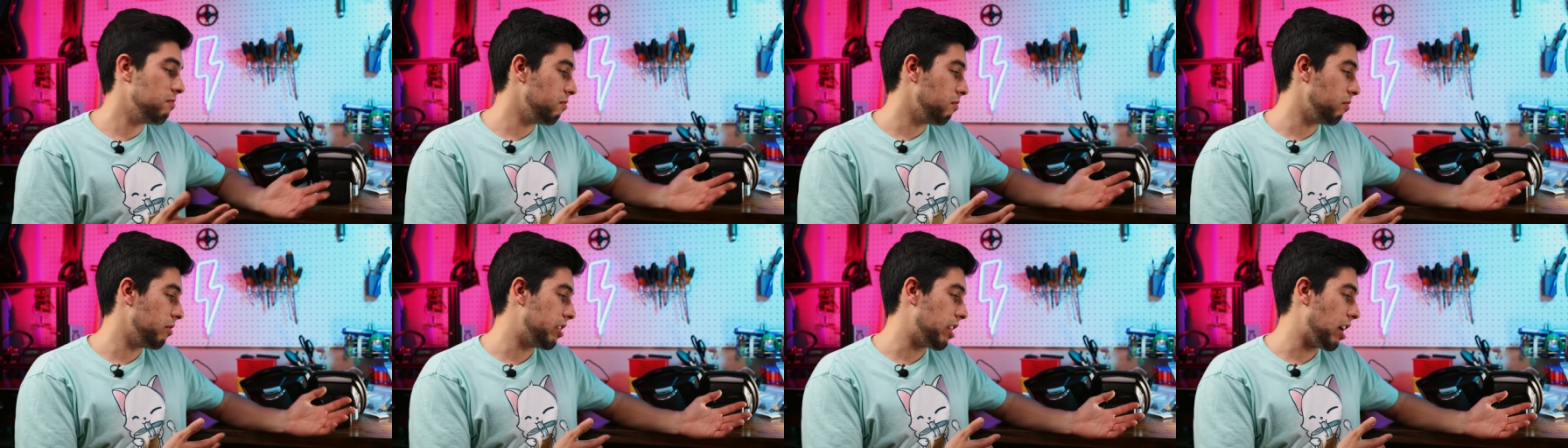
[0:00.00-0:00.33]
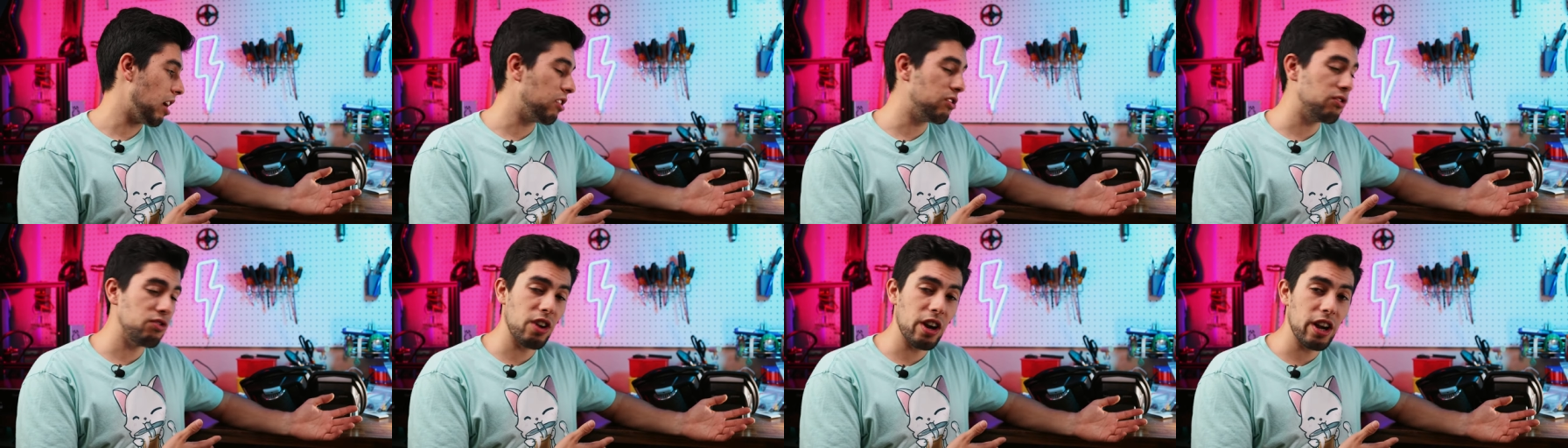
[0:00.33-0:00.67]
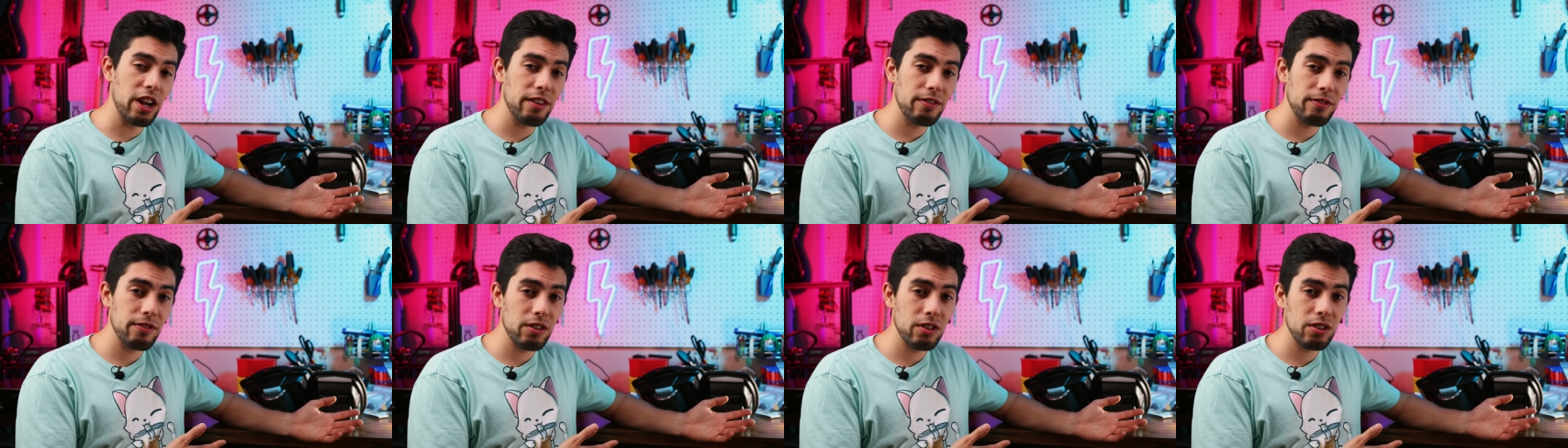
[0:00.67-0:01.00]
without
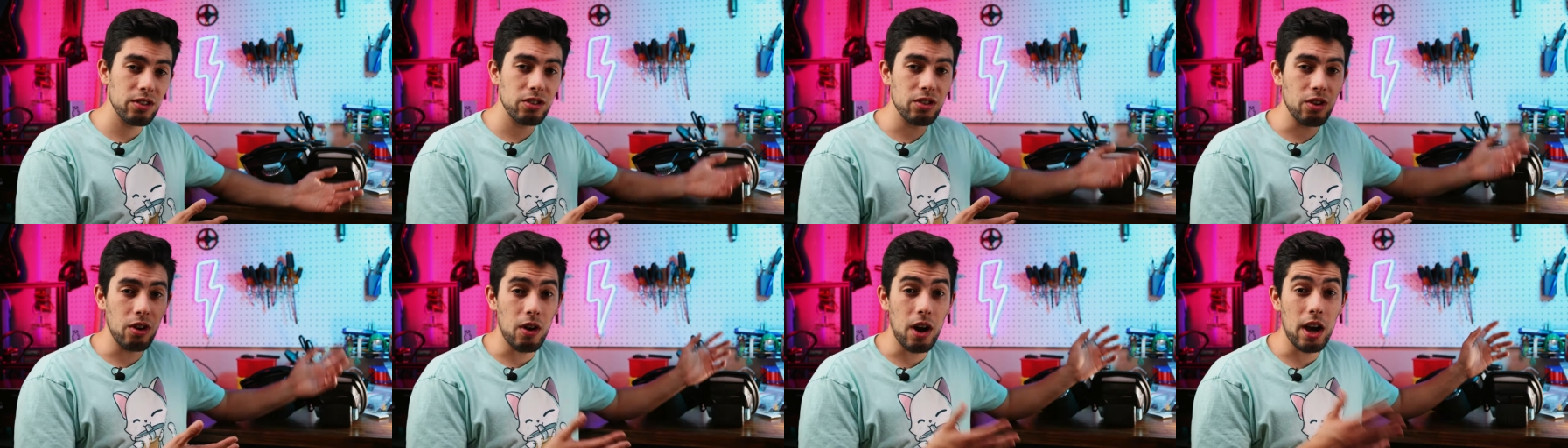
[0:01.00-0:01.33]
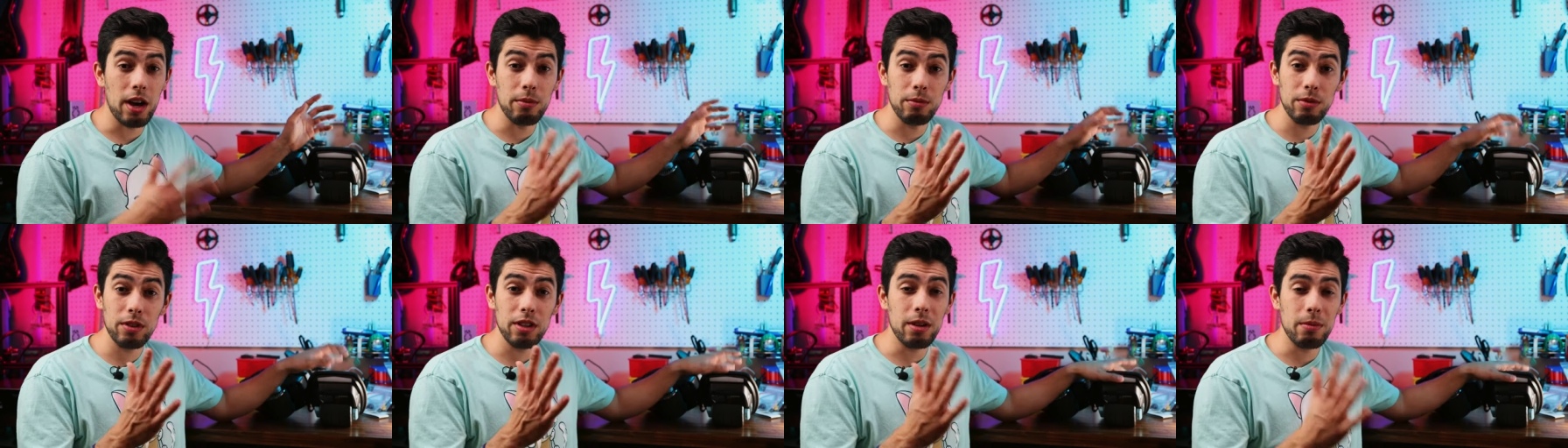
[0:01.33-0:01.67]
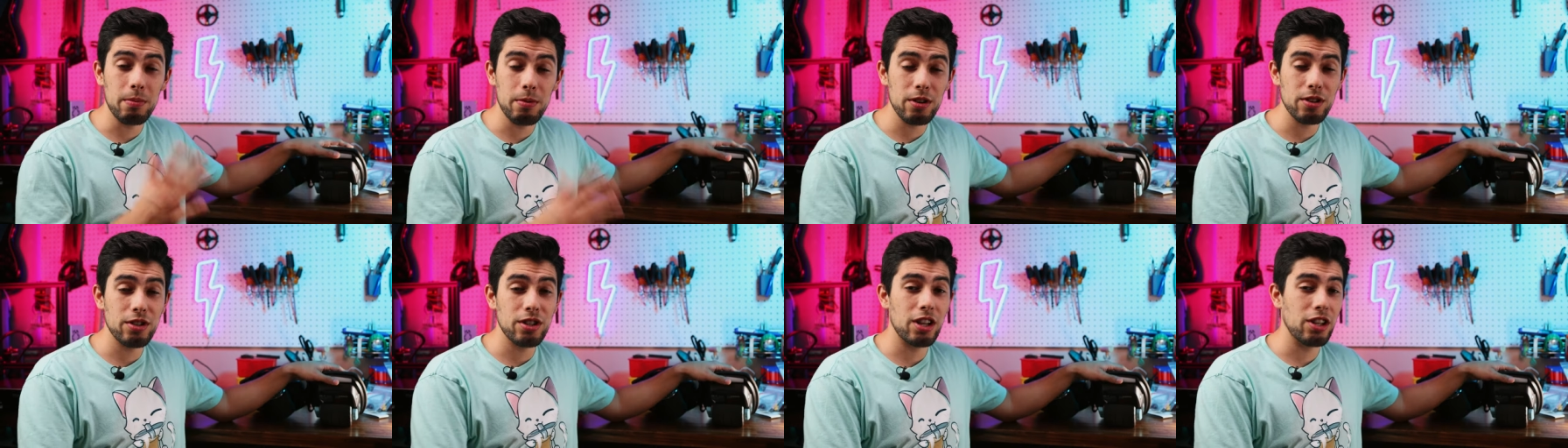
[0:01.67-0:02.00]
trying it first, so I really
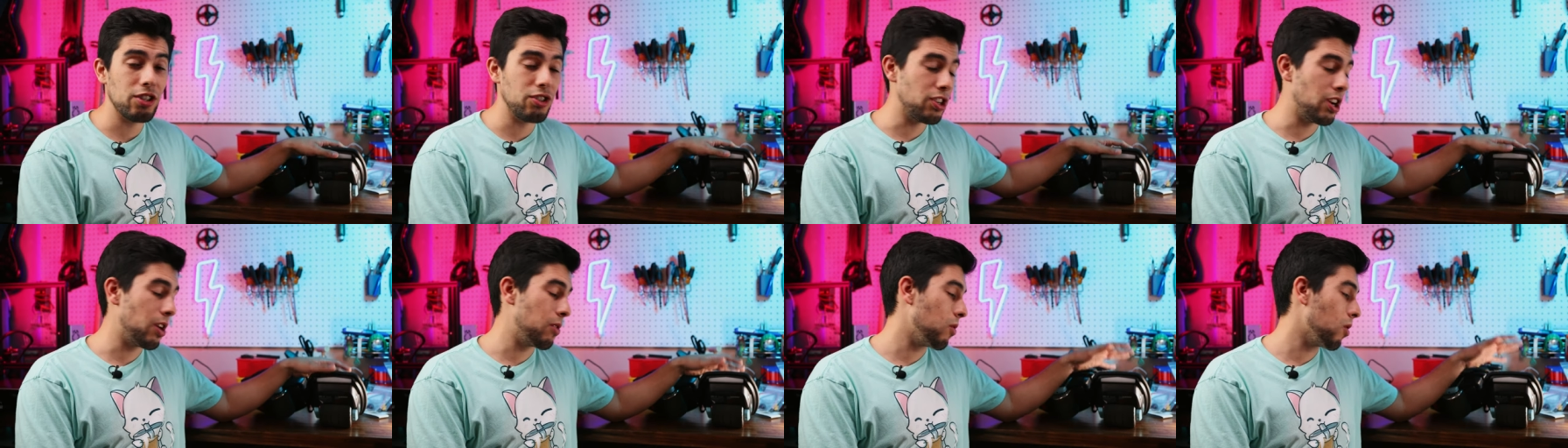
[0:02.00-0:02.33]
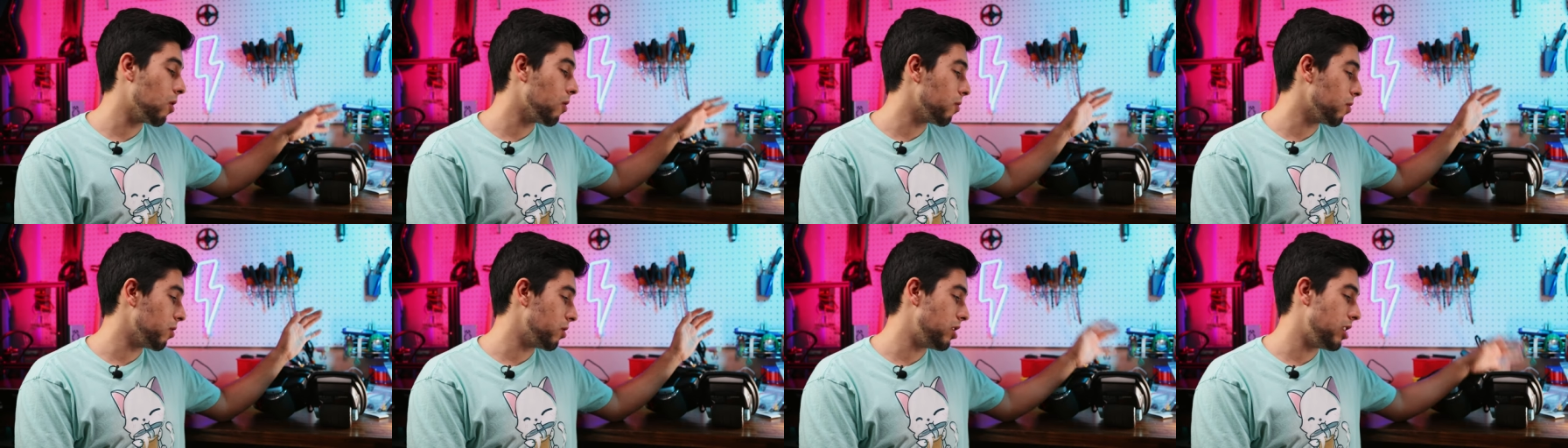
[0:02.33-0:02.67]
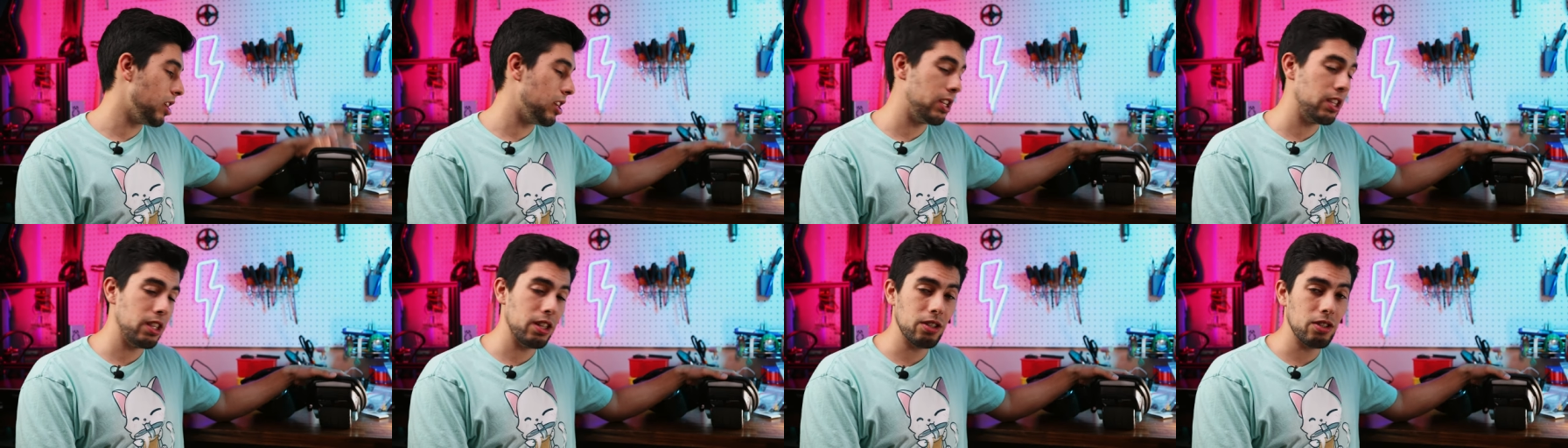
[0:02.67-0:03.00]
appreciate Gyro for
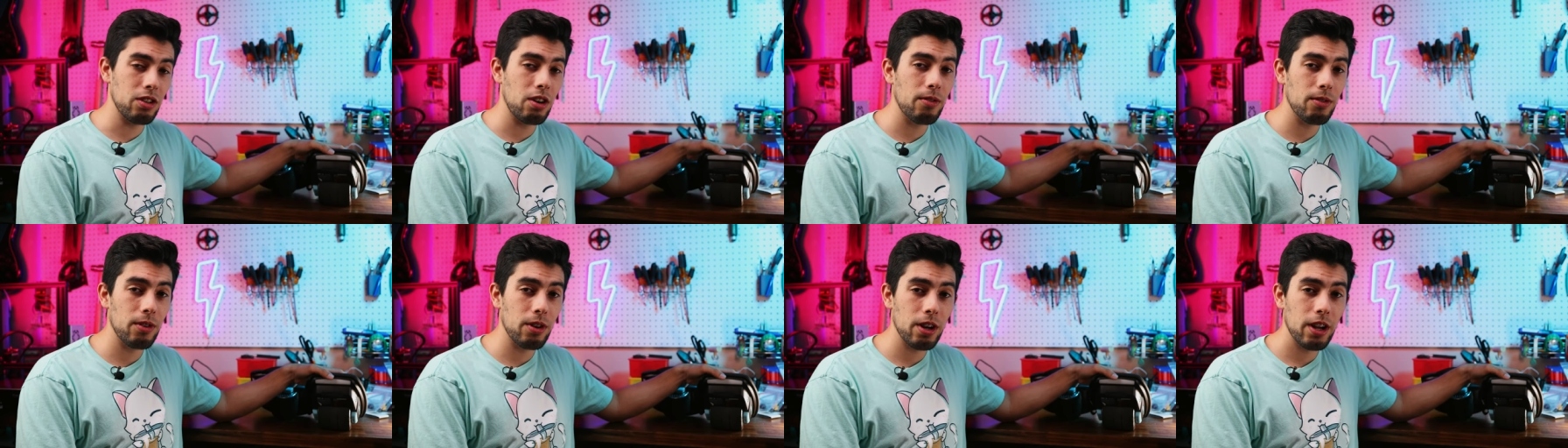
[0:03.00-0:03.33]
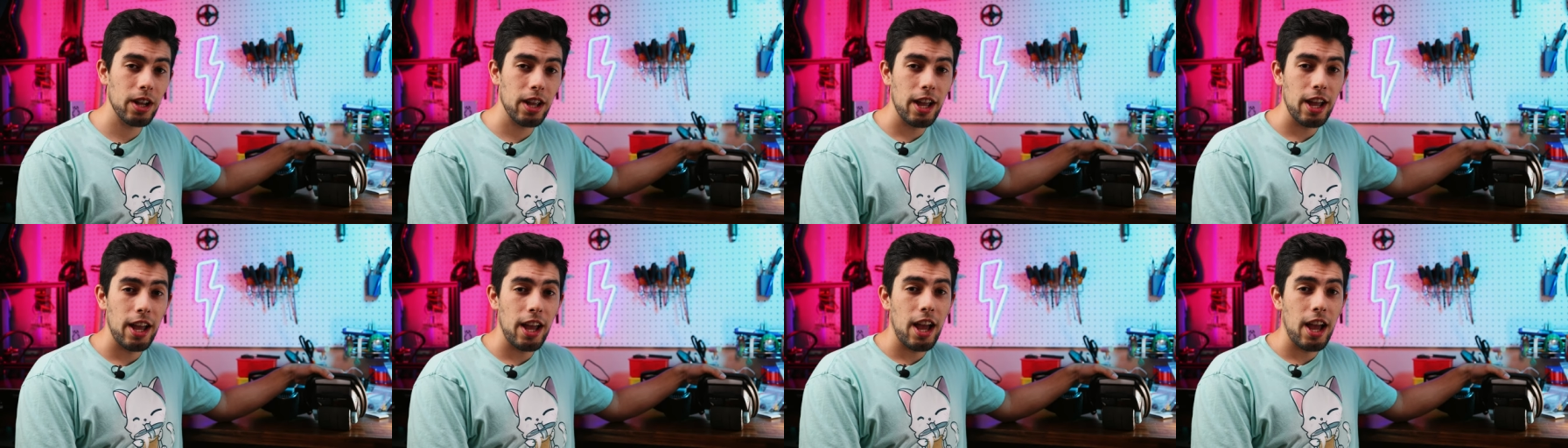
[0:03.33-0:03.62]
sending these over.